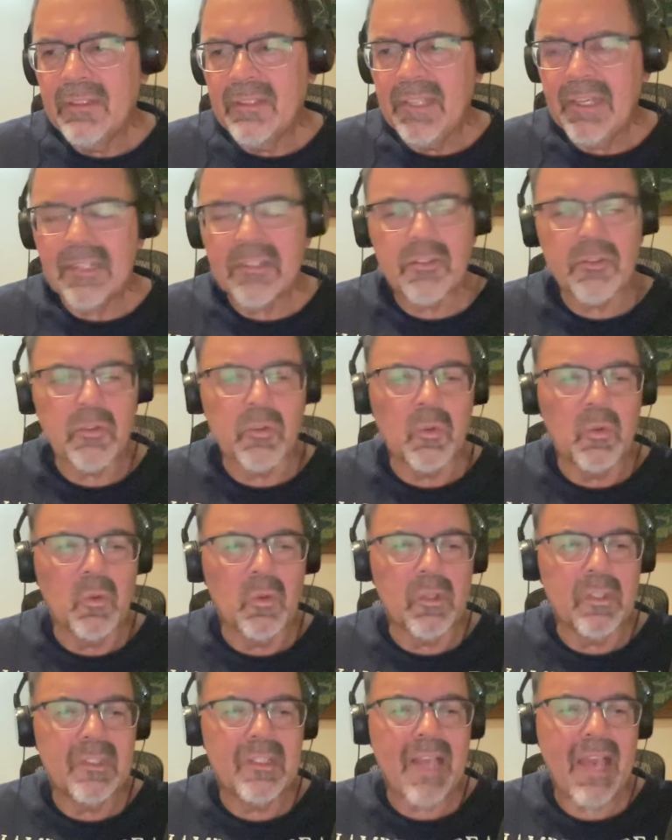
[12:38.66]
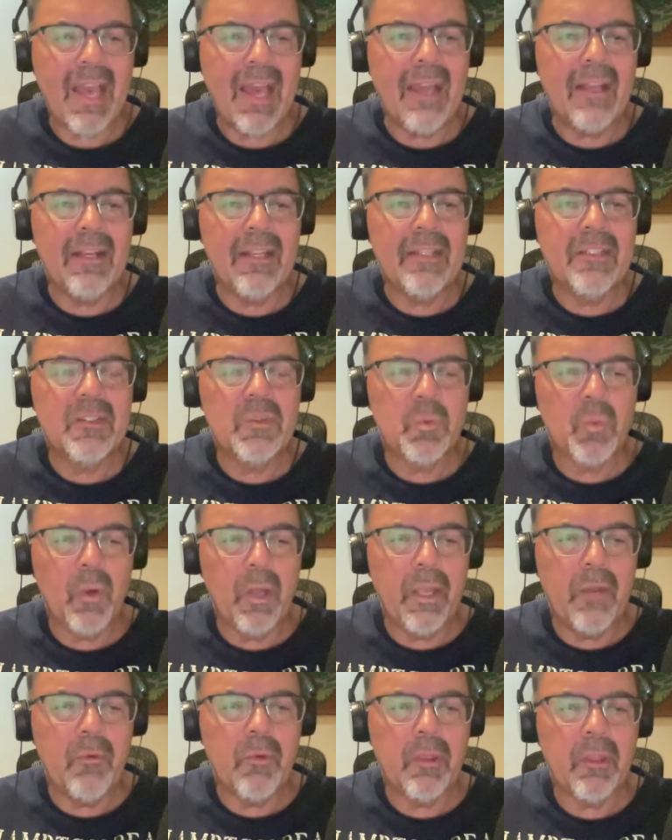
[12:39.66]
Dexter Lawrence had his
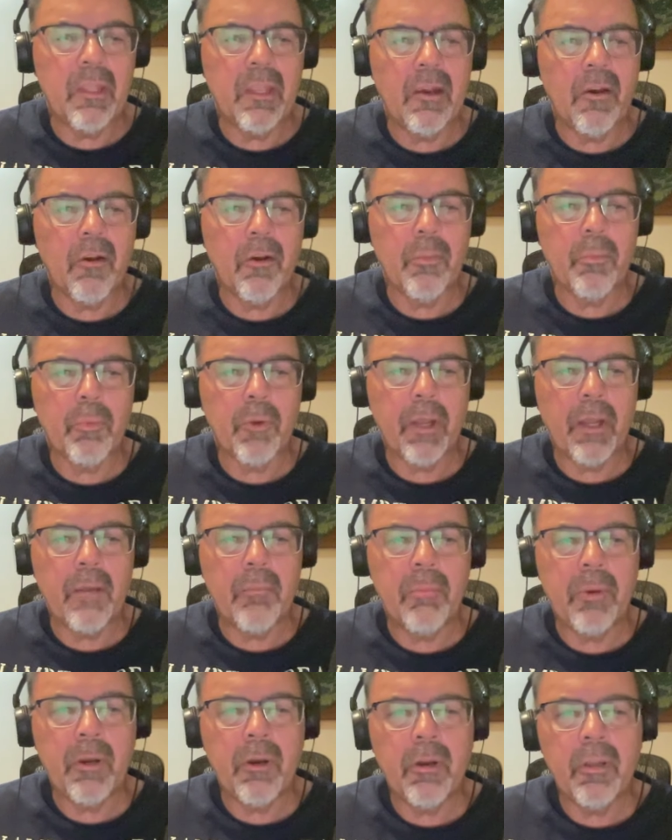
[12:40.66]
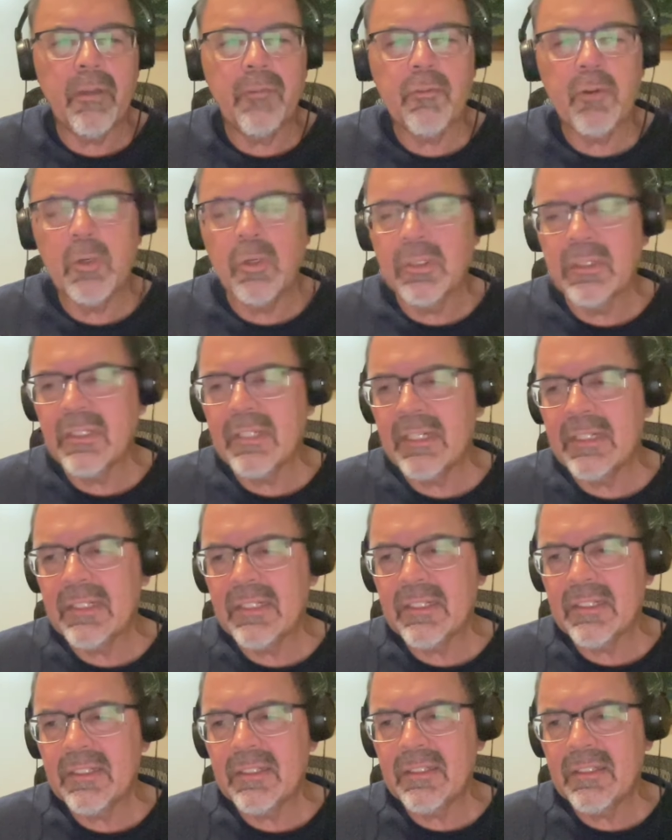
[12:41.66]
way with Garrett Bradbury. Of course,
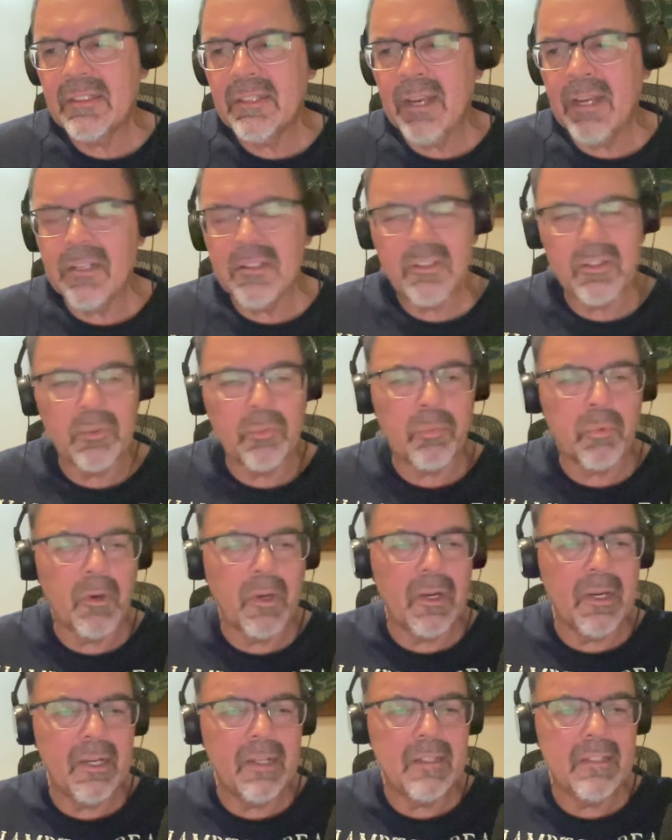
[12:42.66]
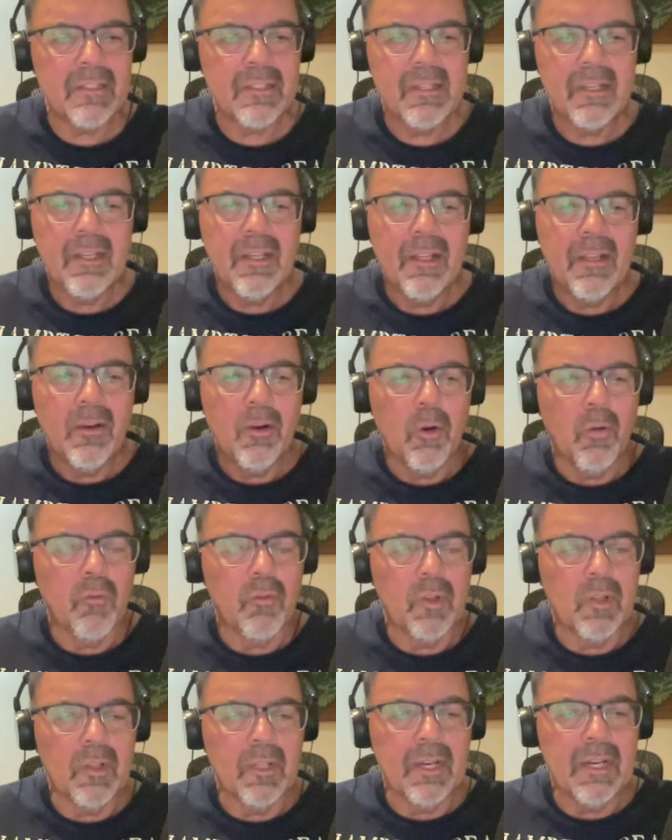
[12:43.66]
that's not a surprise.
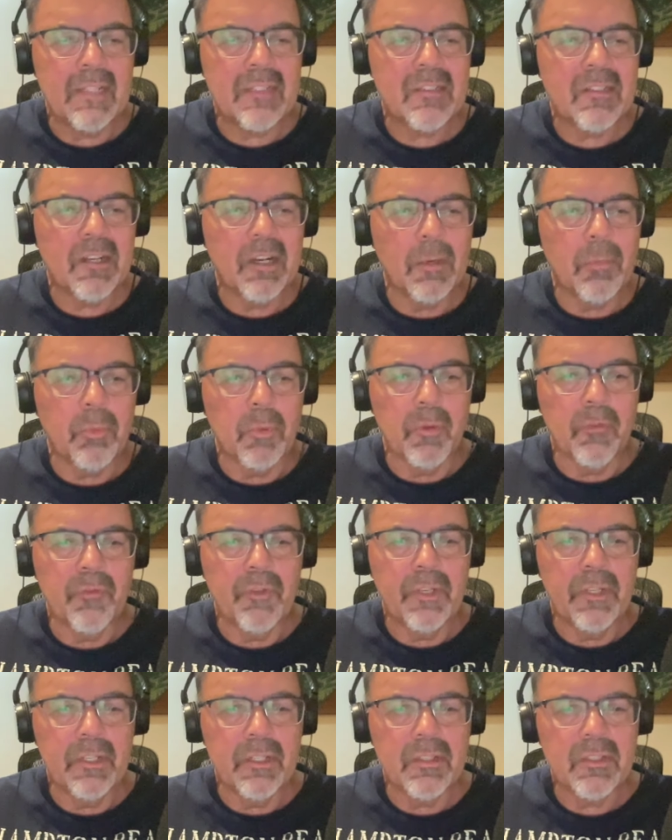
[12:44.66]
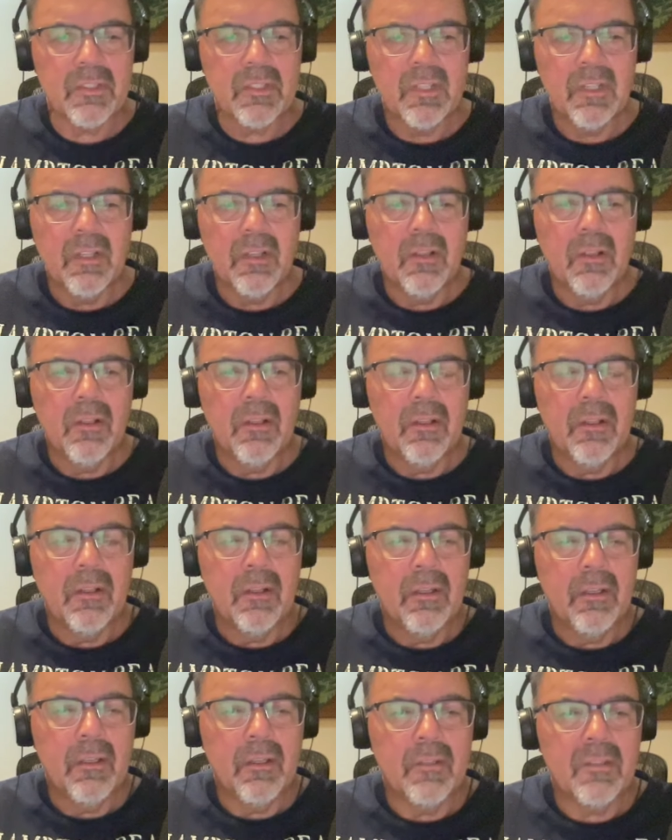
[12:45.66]
Over the last couple of years,
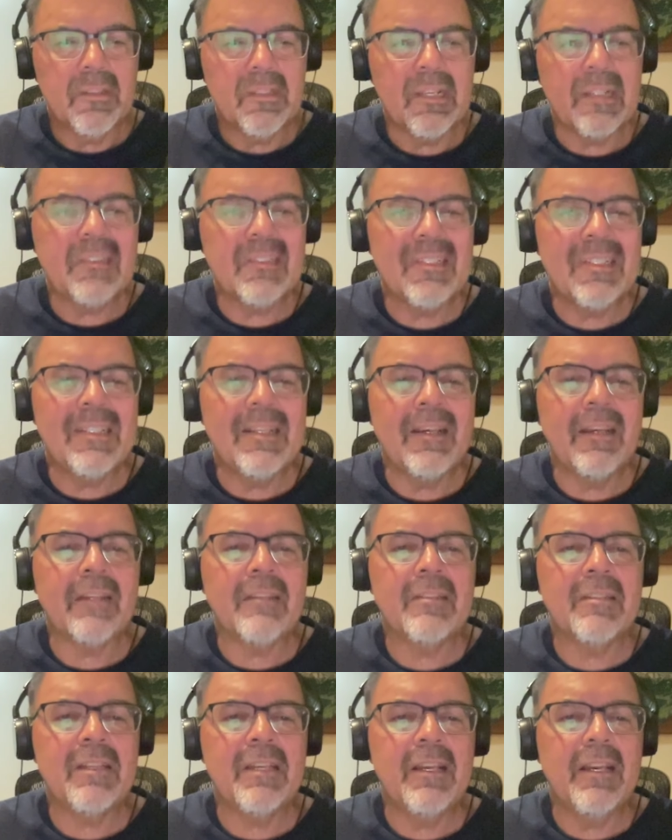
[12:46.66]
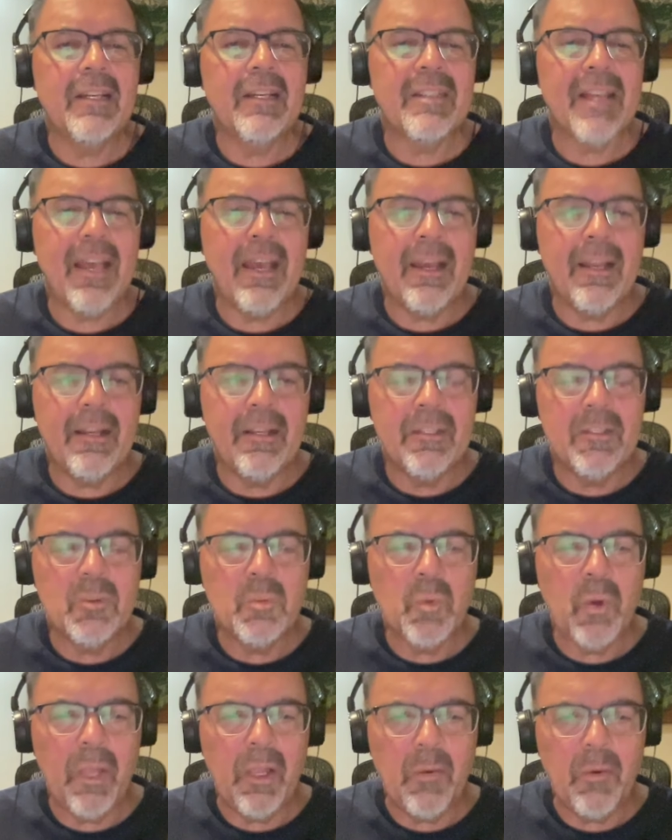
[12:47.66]
you know, Sexy Dexy has had
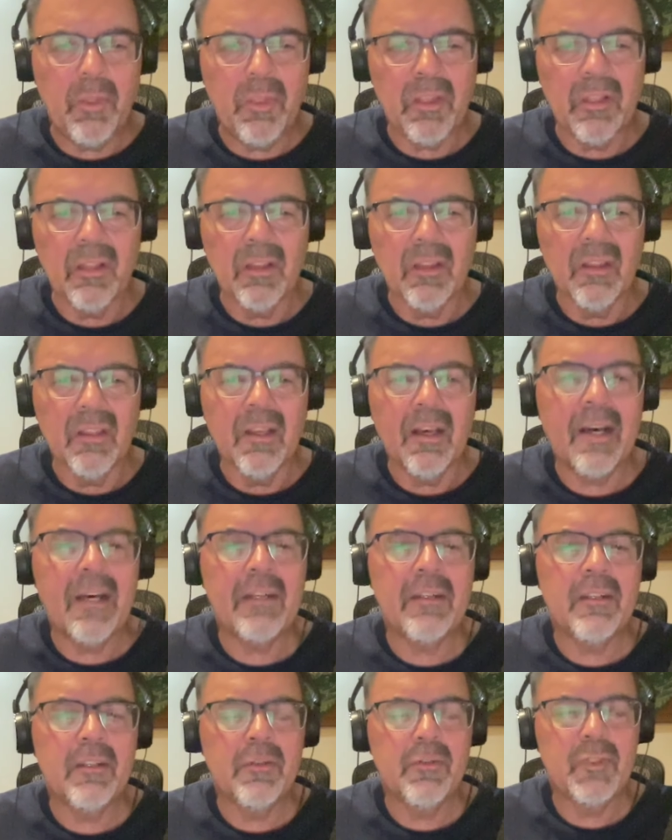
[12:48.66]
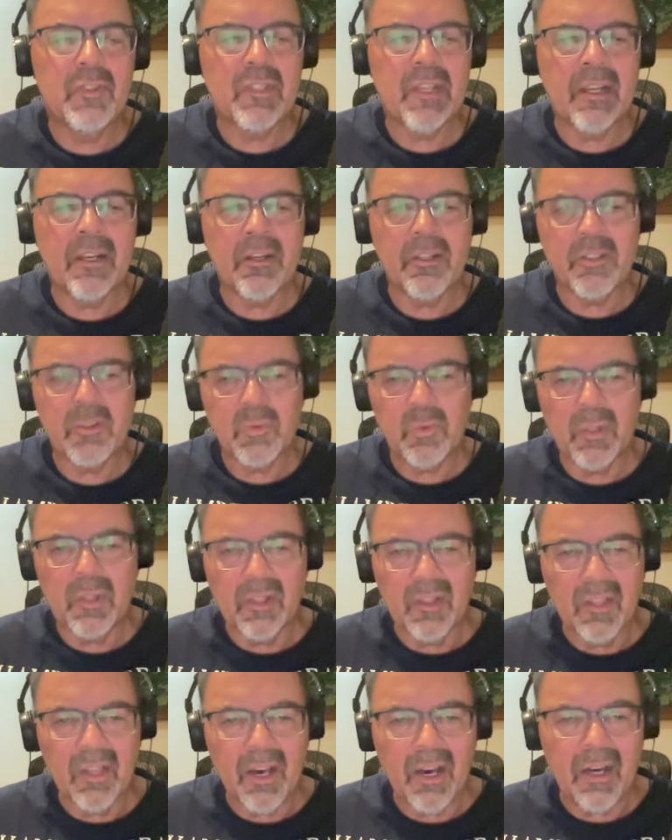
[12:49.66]
his way with a lot of centers, with
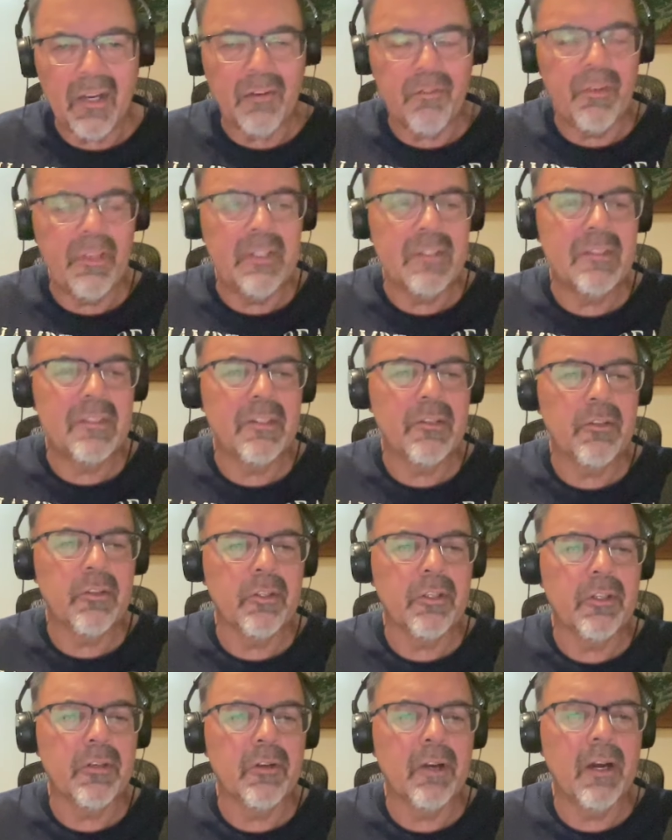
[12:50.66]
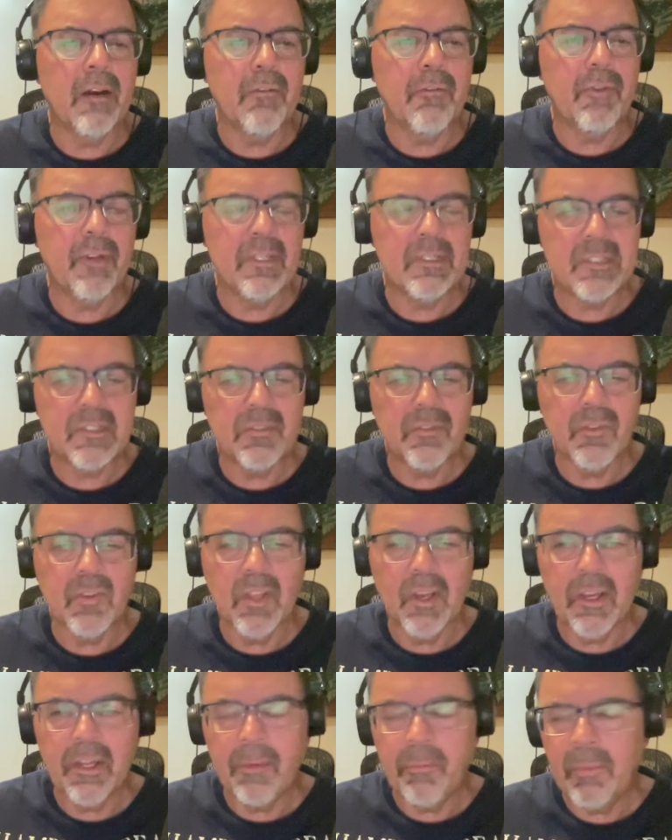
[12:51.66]
a lot of interior offensive
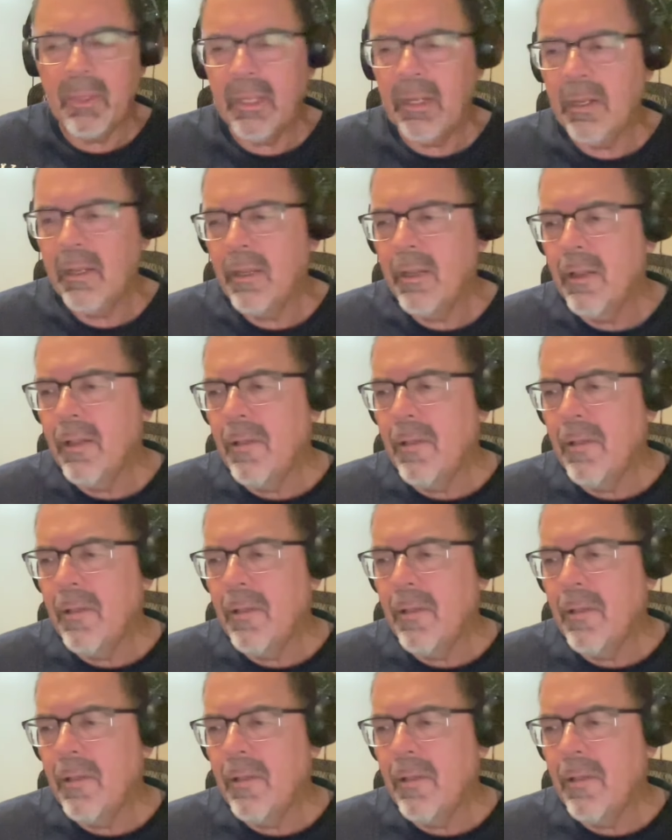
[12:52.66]
linemen.